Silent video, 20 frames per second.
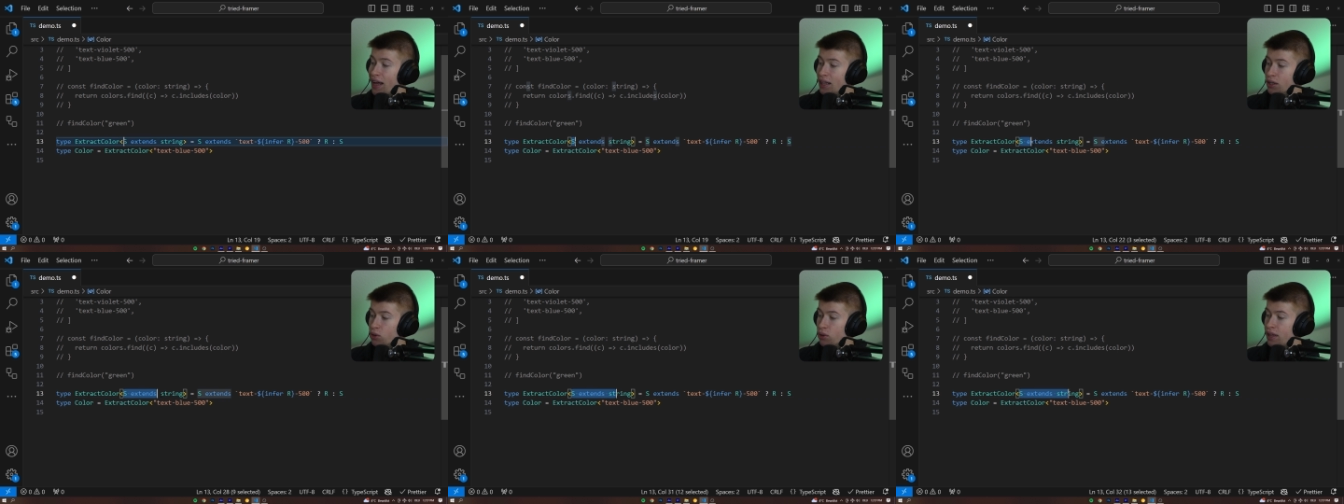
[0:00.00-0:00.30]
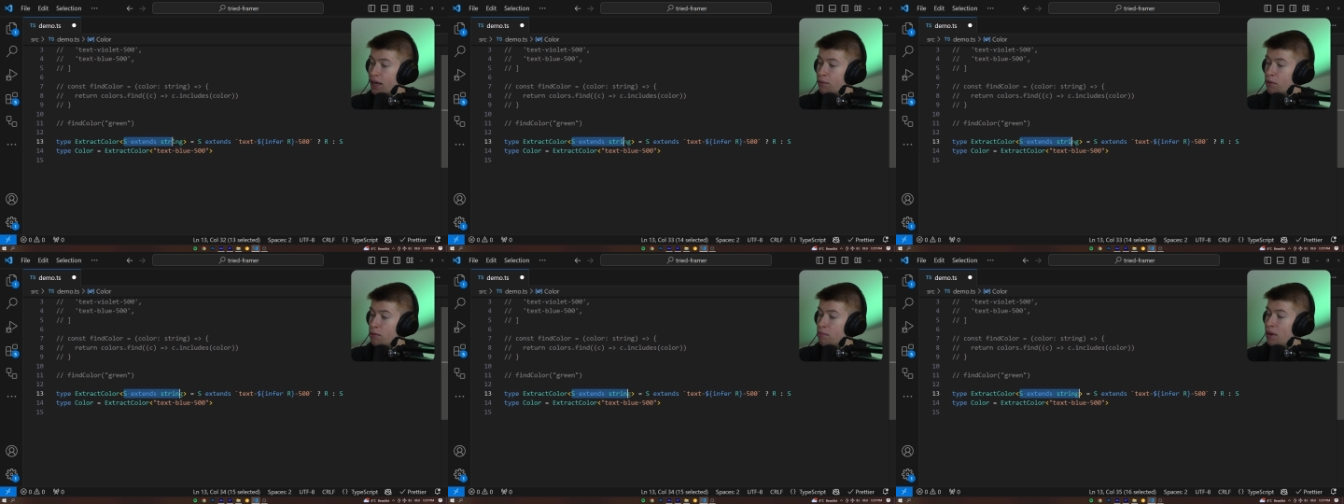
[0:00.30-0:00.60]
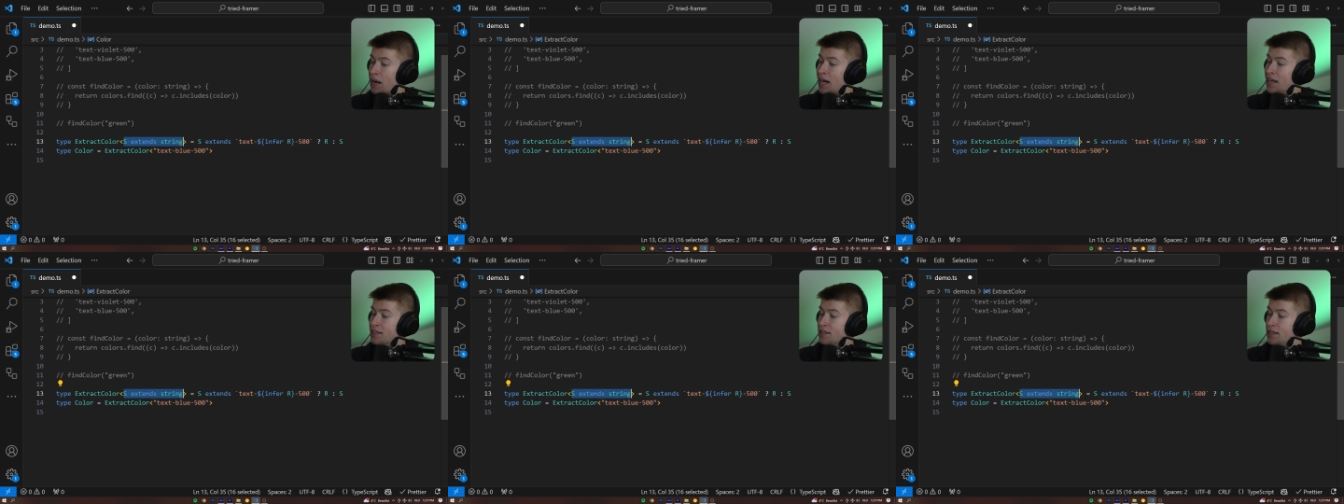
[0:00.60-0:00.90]
value that we
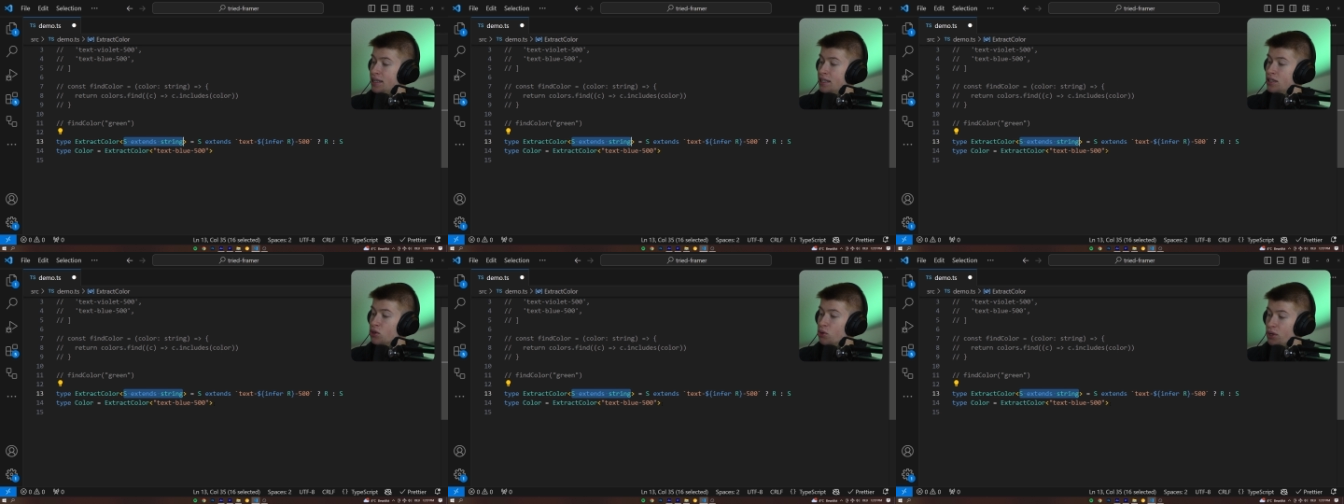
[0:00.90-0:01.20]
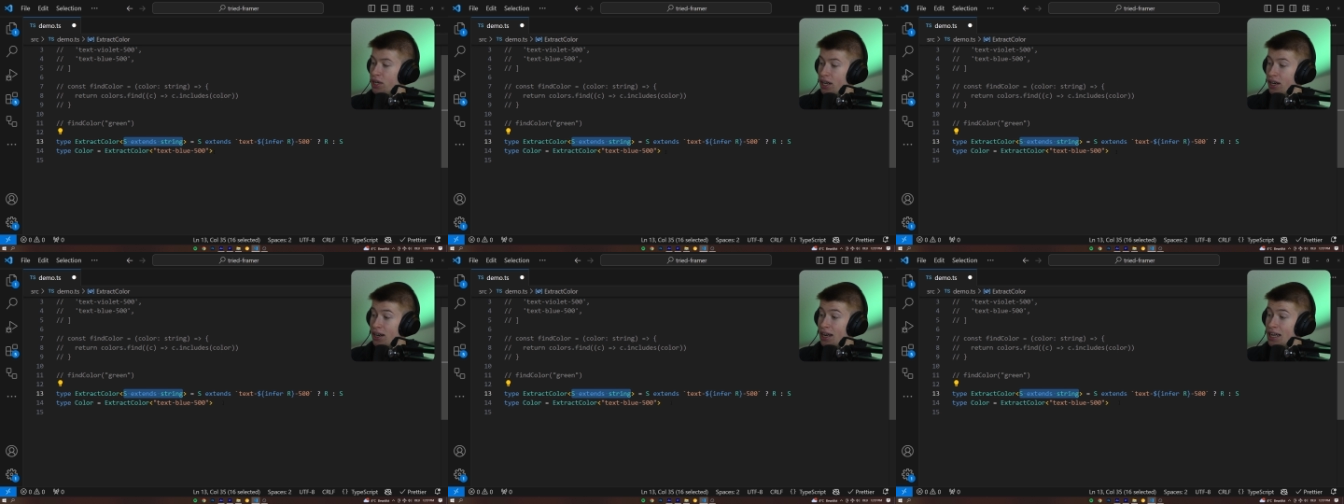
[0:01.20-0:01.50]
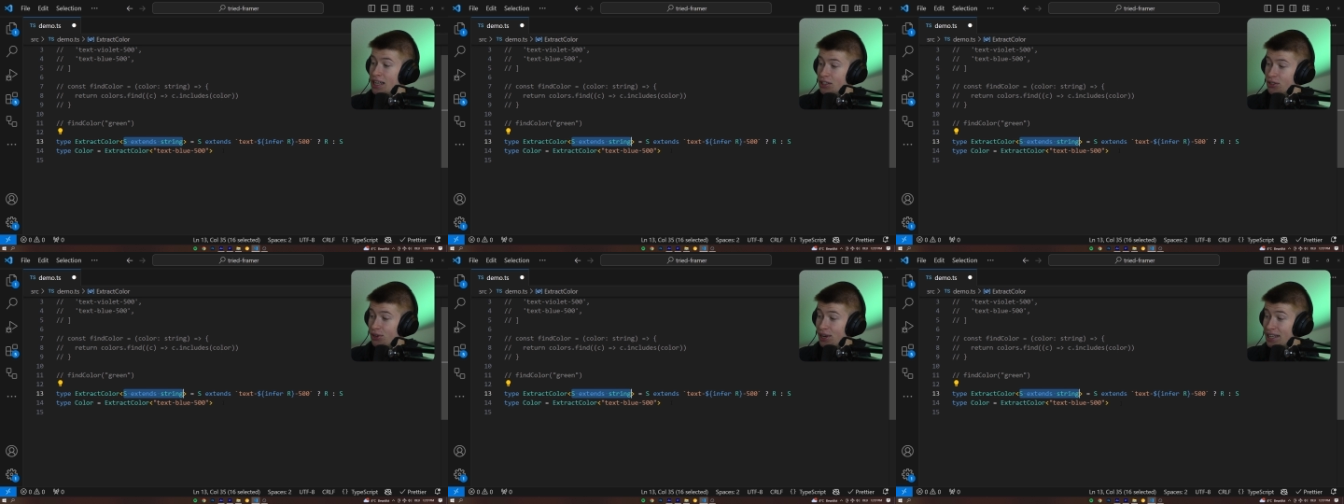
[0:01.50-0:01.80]
passed into here.
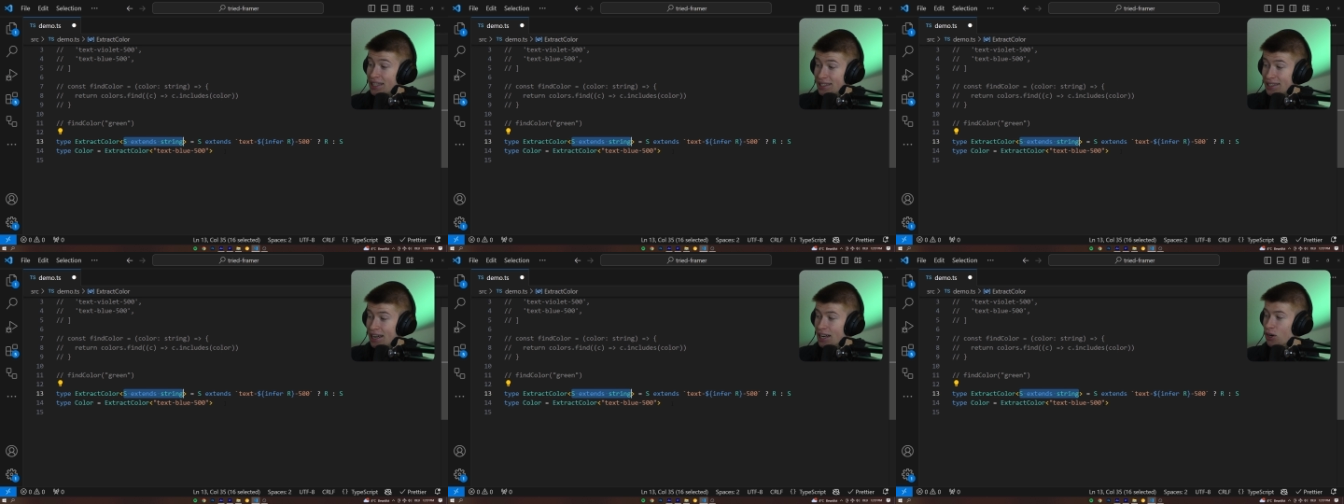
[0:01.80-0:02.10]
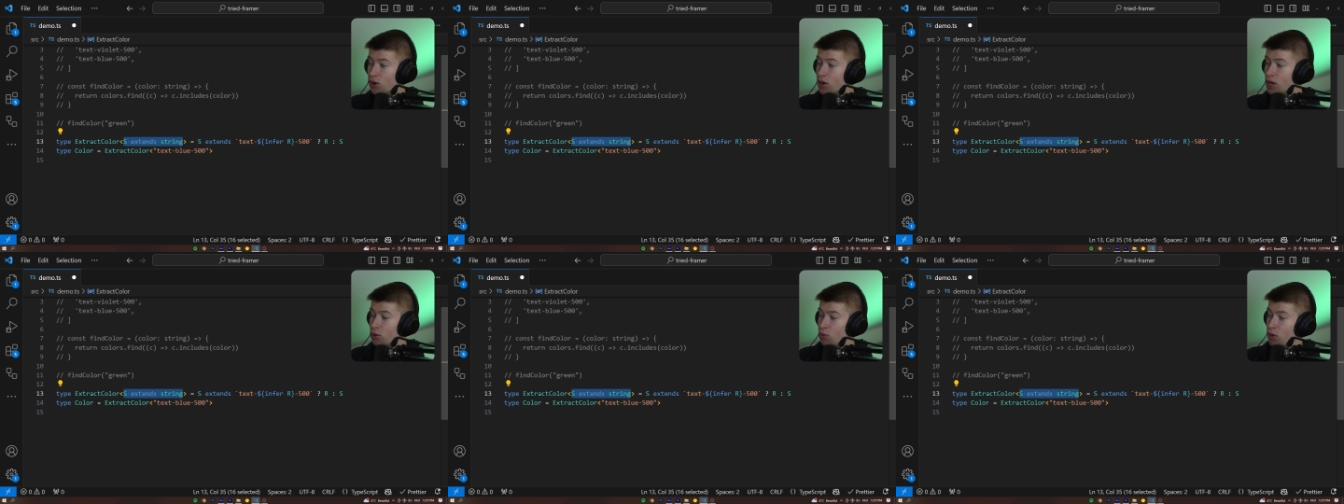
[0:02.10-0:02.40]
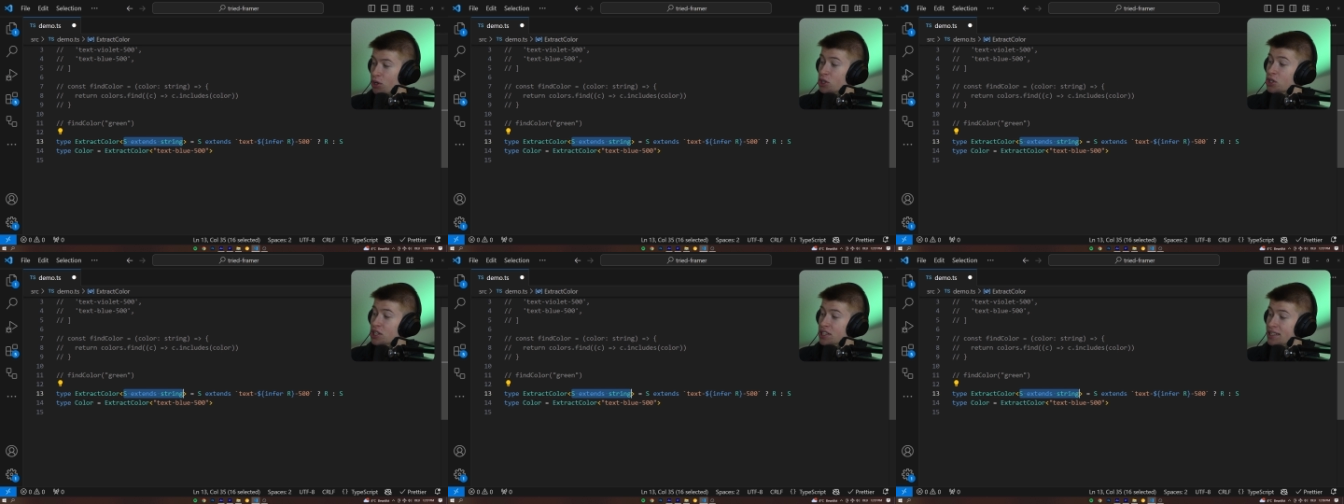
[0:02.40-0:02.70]
So let's take a look at
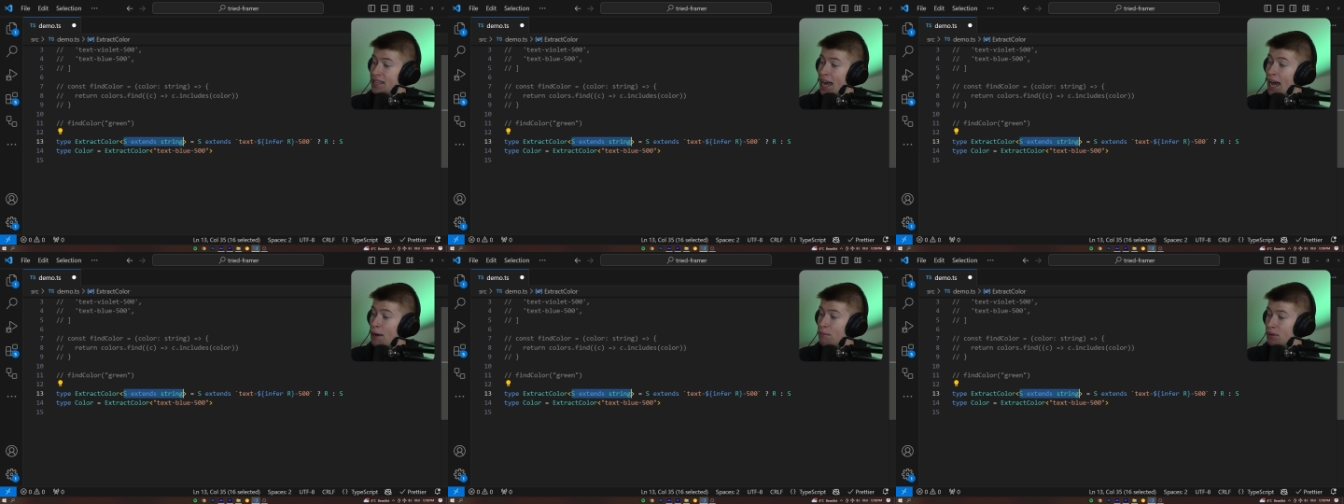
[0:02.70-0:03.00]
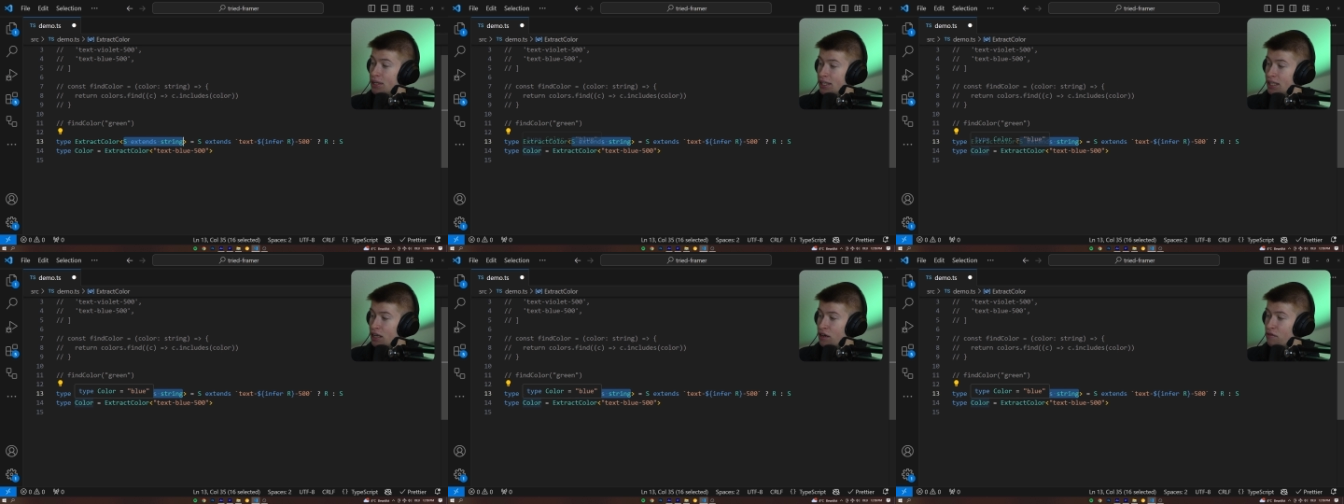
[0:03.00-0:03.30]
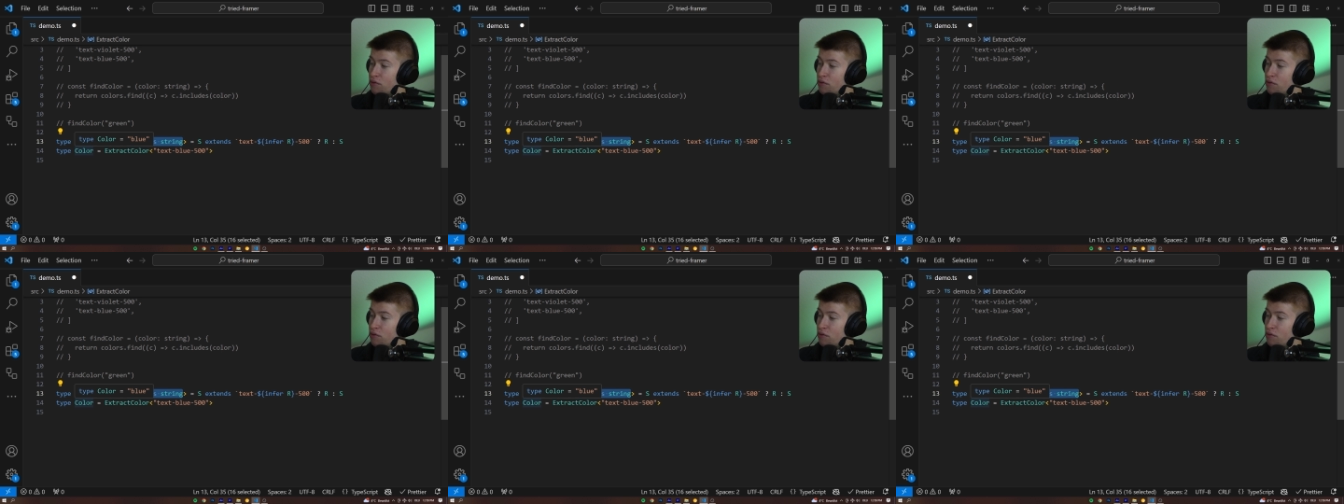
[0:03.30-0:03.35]
what just happened.